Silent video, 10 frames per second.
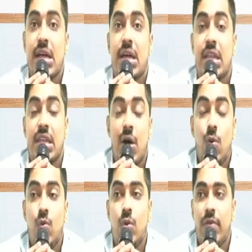
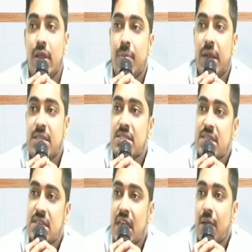Now we will be
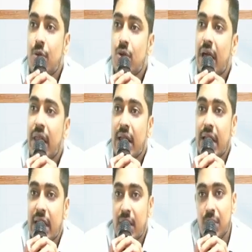discussing about our
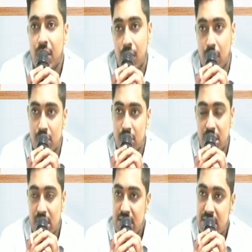labor cost.
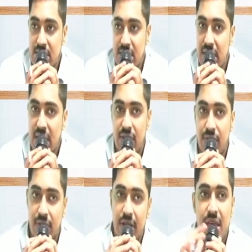Is this clear,
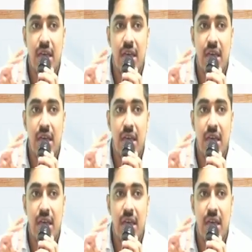everyone?